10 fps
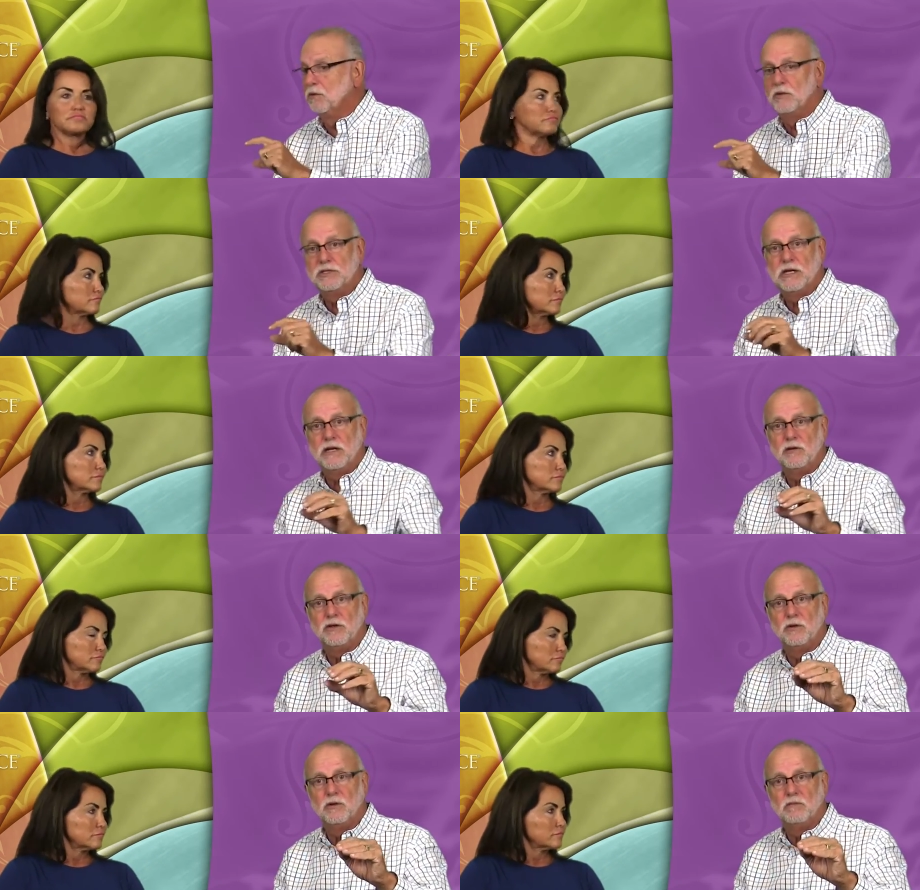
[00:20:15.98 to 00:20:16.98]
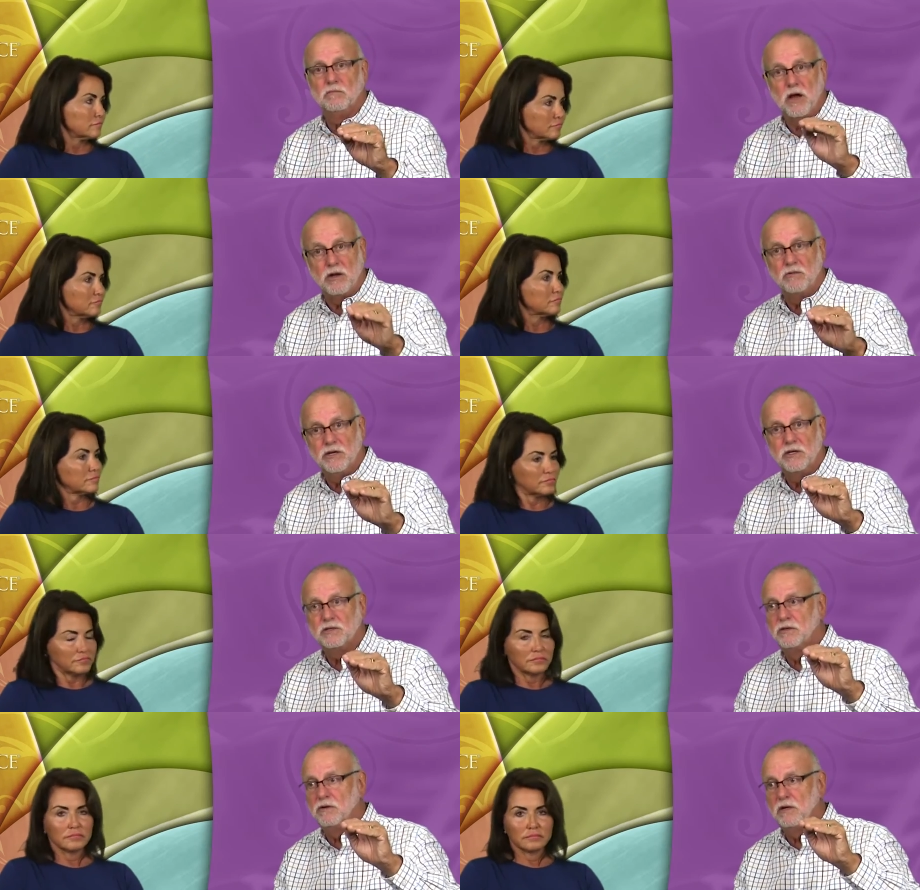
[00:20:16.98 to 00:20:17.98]
Speaker 1: you in a risk category. You're at moderate
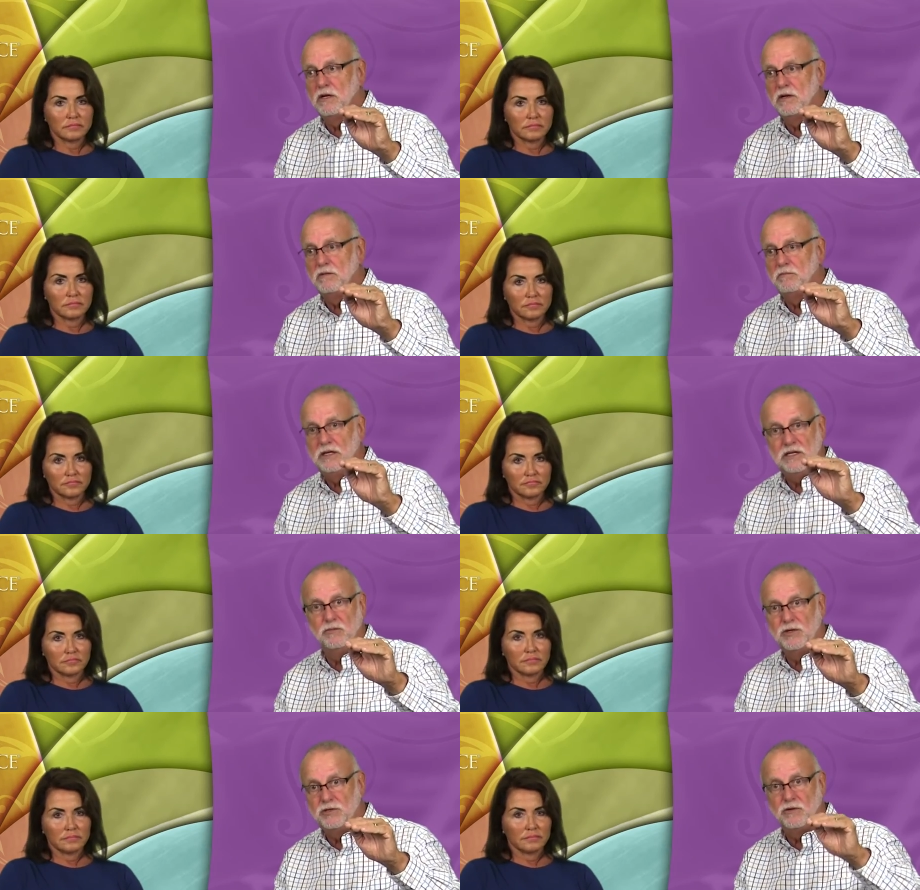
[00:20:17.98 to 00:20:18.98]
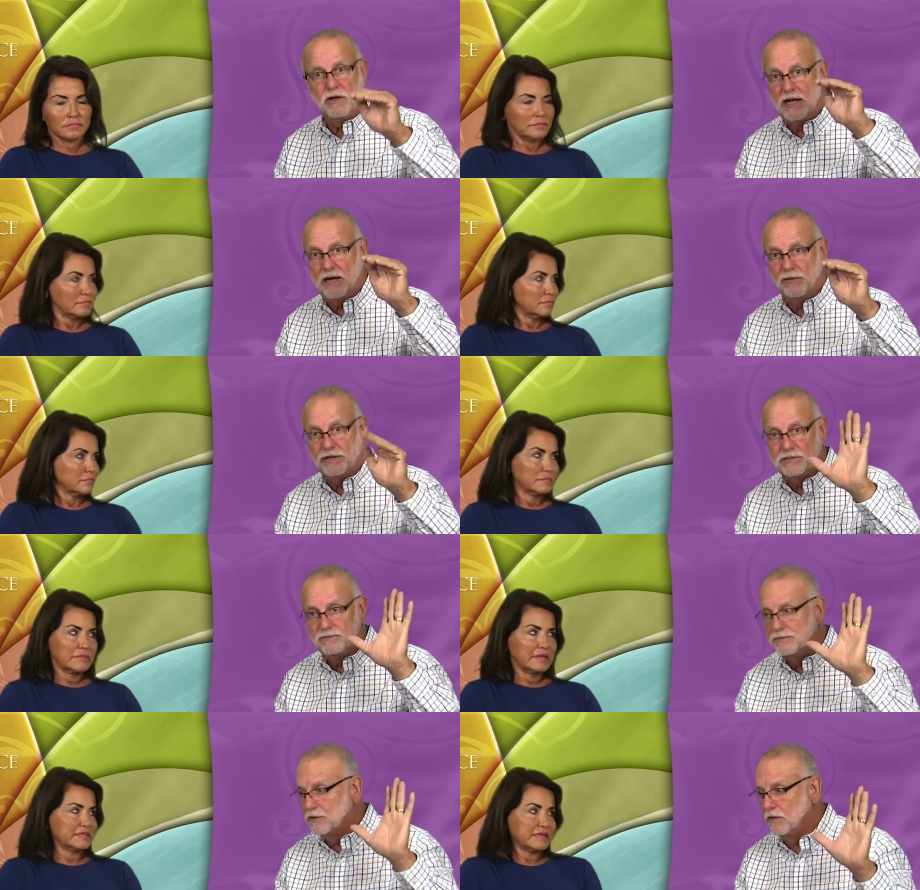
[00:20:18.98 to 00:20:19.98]
risk, you're at a medium risk, you're at a high risk.
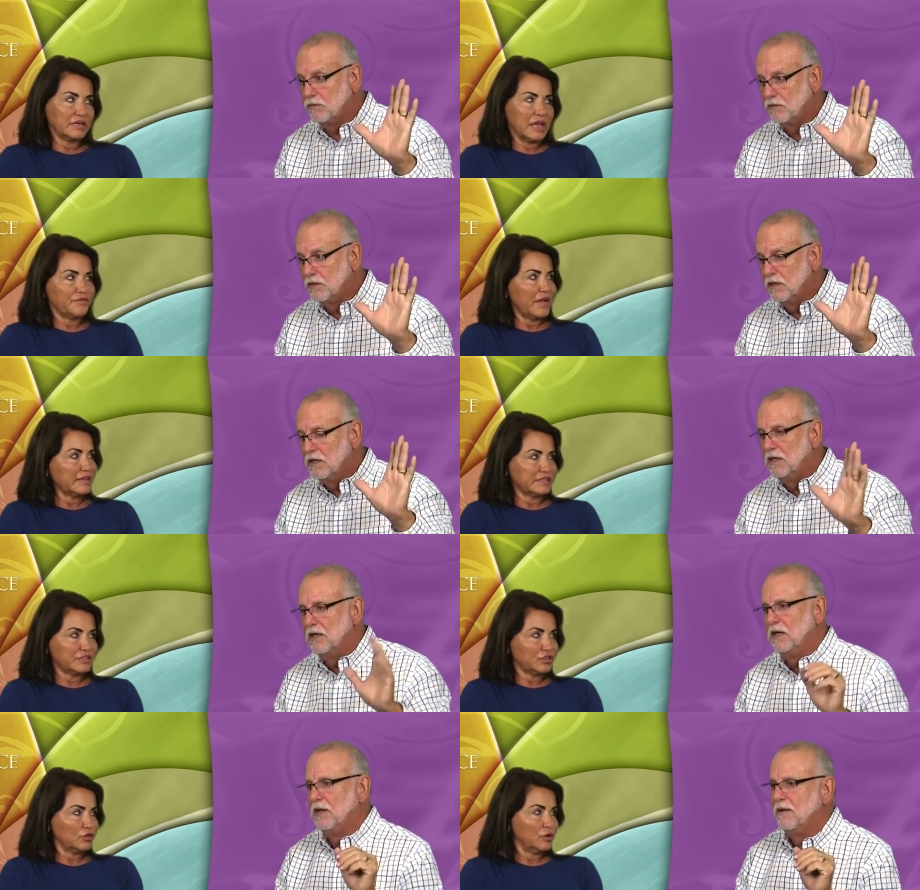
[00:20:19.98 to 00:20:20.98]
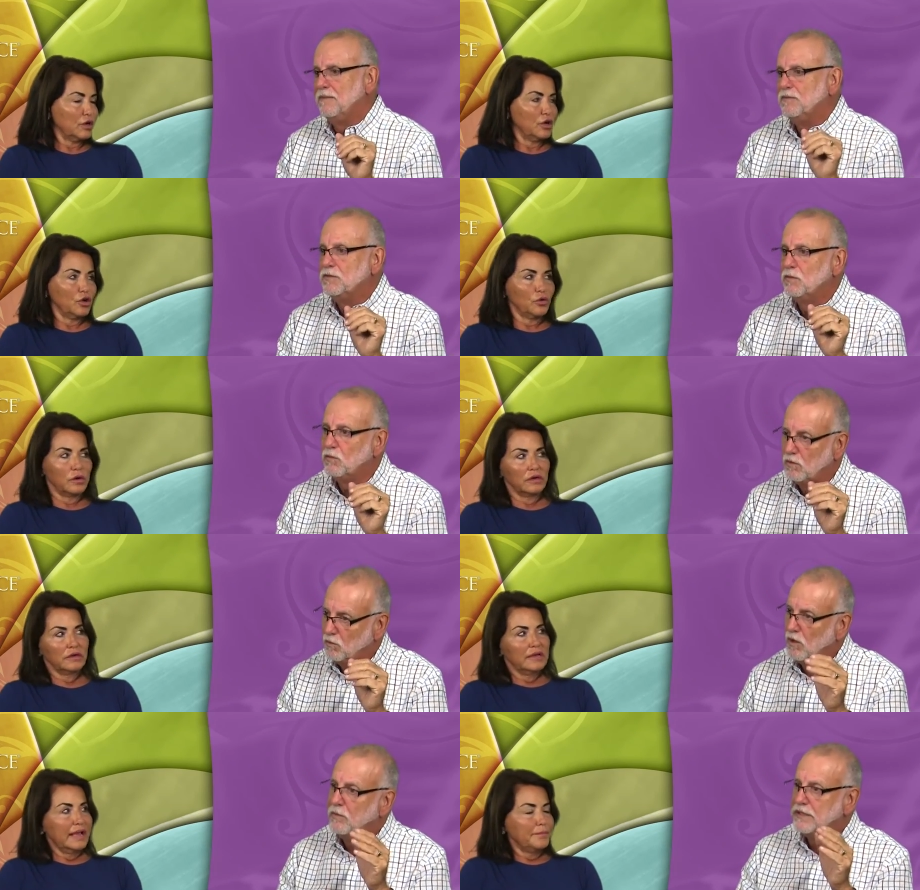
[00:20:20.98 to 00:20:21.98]
Doesn't so, tell you
Speaker 2: how fast it's going to grow or
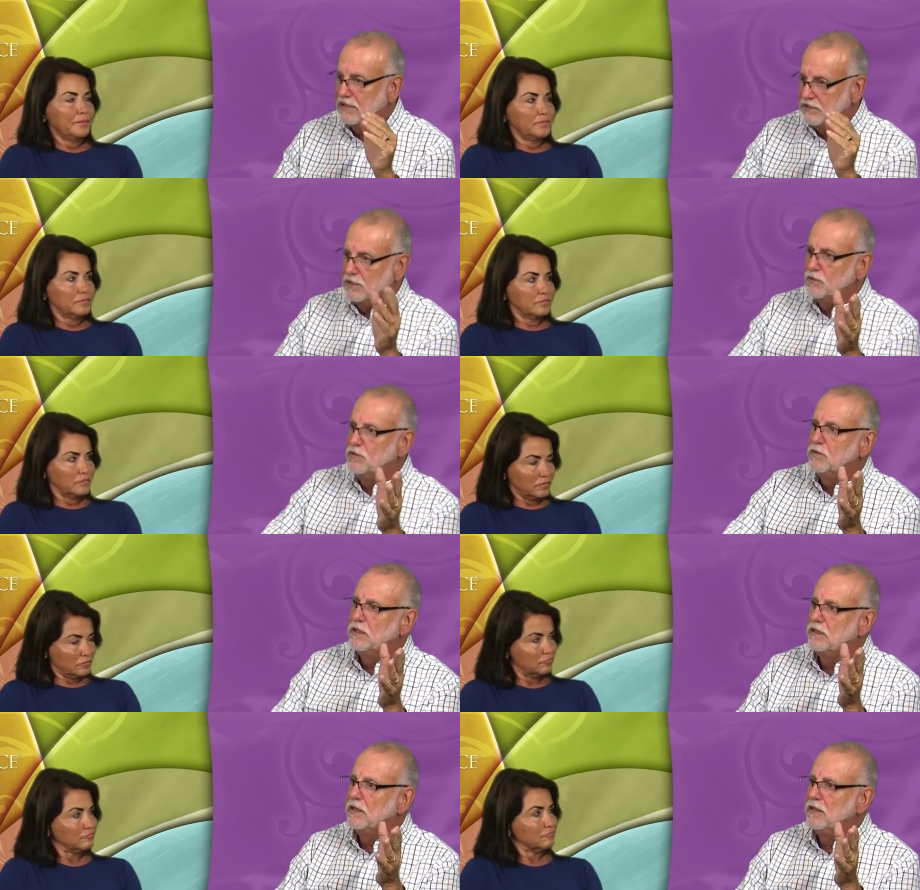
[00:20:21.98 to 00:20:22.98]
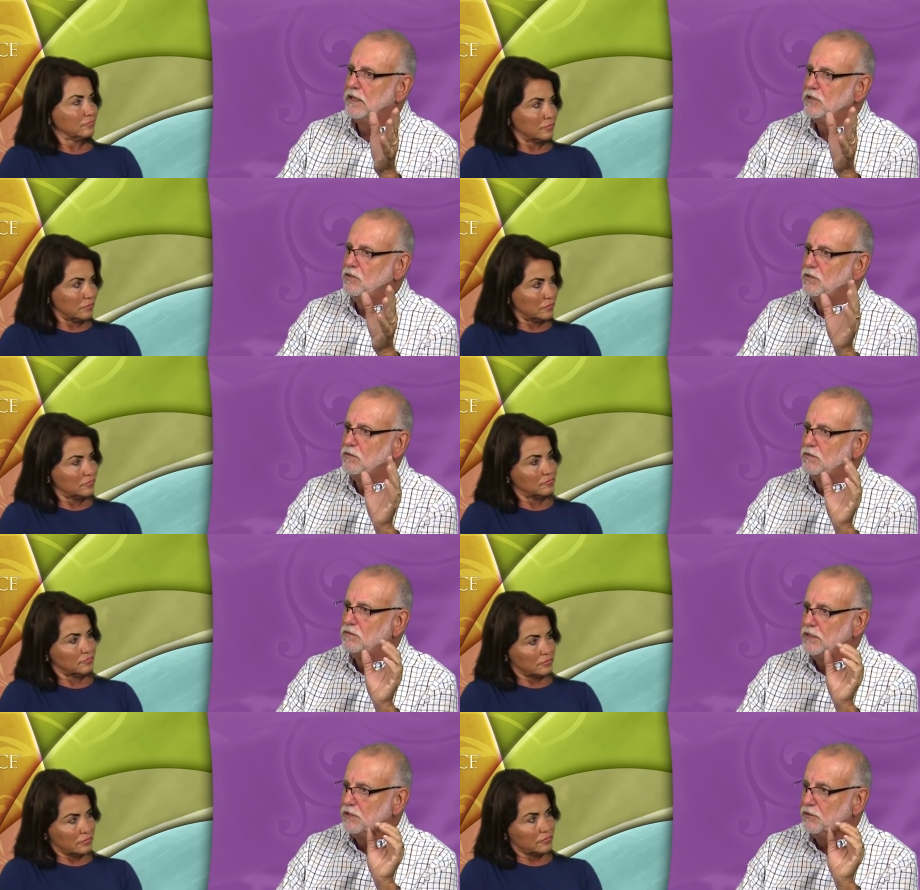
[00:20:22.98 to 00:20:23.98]
Speaker 1: Well, but that tells you then that you
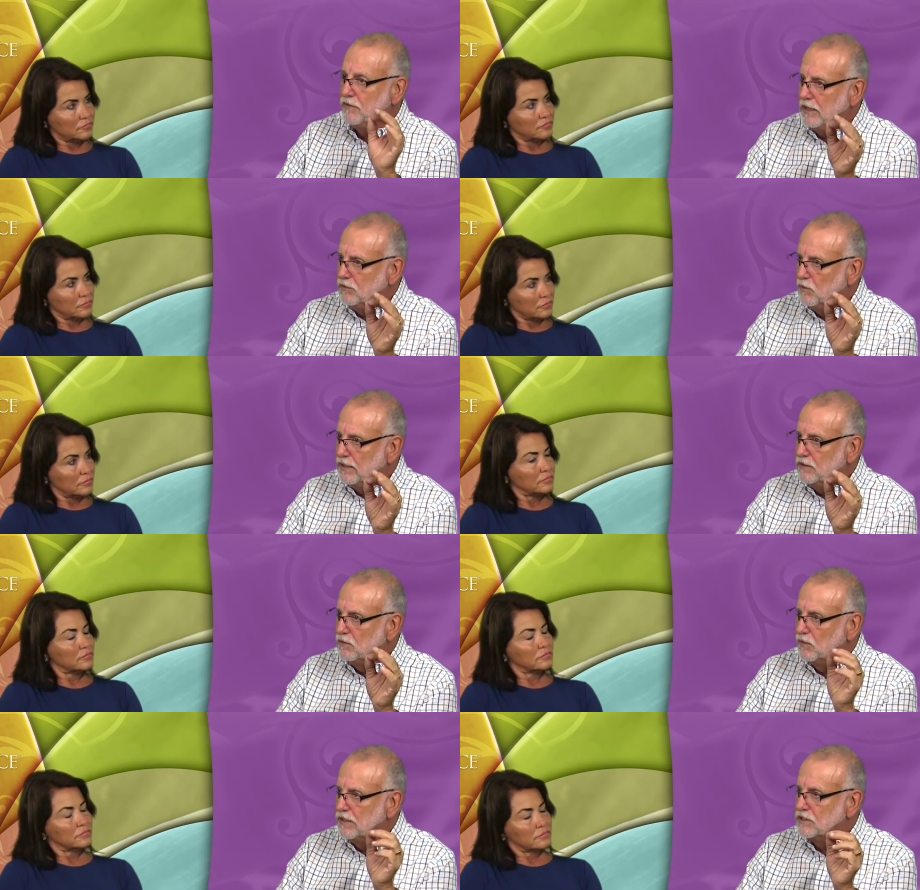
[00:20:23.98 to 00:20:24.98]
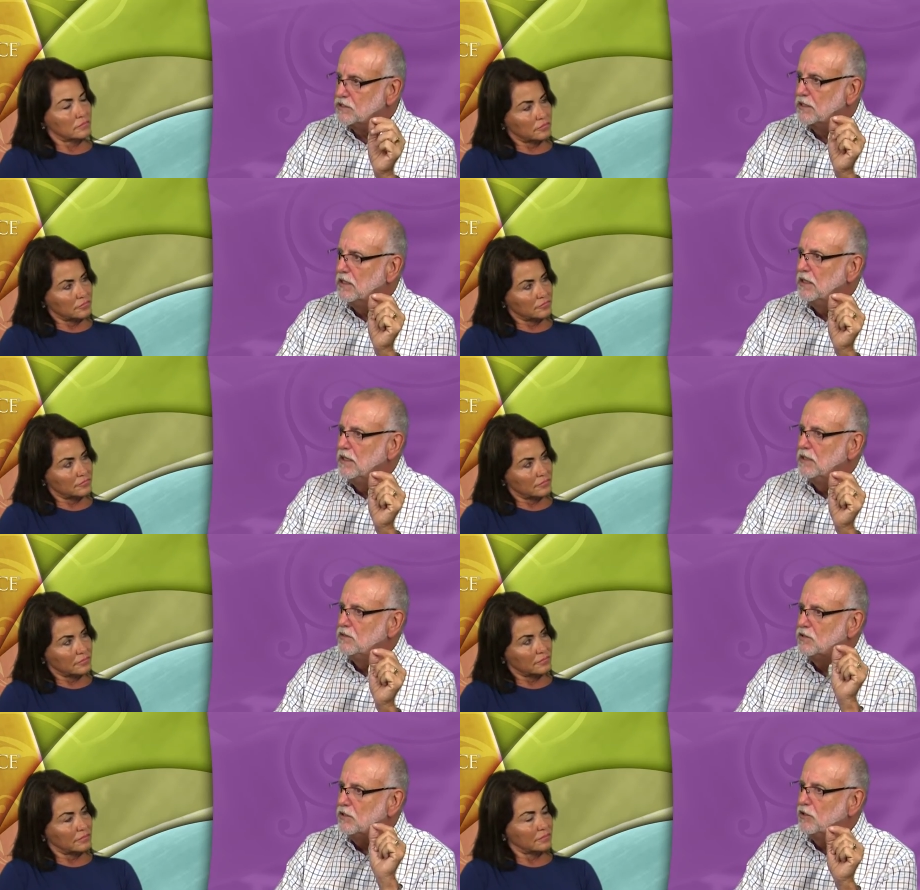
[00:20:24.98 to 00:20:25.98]
need to evaluate the risk mm-hmm. to